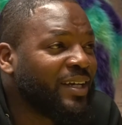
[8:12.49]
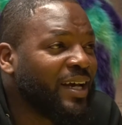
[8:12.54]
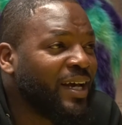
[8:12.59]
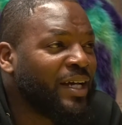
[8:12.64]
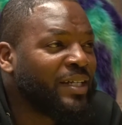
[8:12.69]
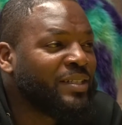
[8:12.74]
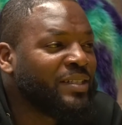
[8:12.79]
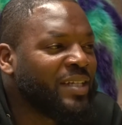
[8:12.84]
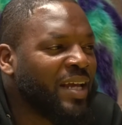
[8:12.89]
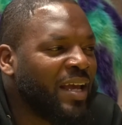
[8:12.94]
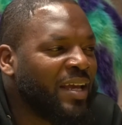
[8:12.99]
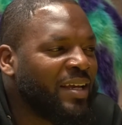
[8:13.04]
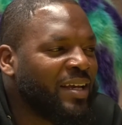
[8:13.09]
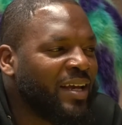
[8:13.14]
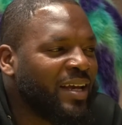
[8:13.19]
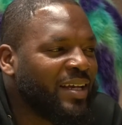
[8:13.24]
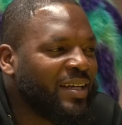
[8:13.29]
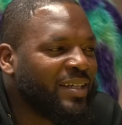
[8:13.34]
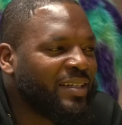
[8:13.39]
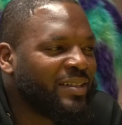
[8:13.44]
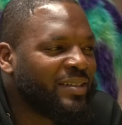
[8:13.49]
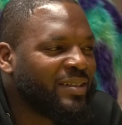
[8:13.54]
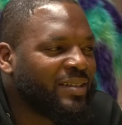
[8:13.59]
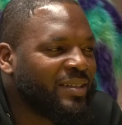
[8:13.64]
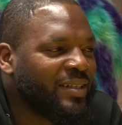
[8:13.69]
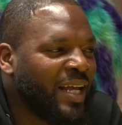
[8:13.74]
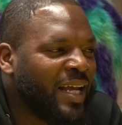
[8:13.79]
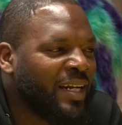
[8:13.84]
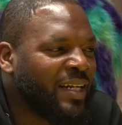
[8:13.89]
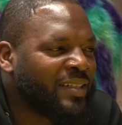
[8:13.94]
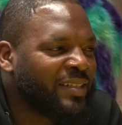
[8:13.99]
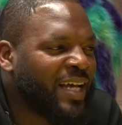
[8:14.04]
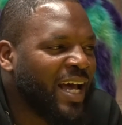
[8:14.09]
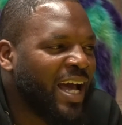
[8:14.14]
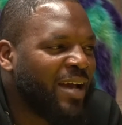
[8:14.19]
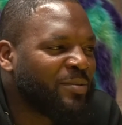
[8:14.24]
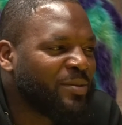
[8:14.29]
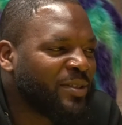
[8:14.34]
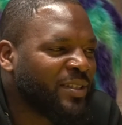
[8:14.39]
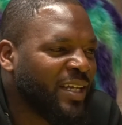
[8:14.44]
a date and a
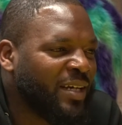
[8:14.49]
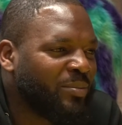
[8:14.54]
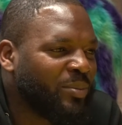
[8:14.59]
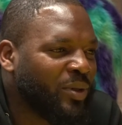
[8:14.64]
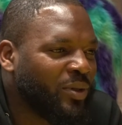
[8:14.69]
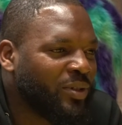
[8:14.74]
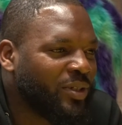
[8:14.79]
time stamp on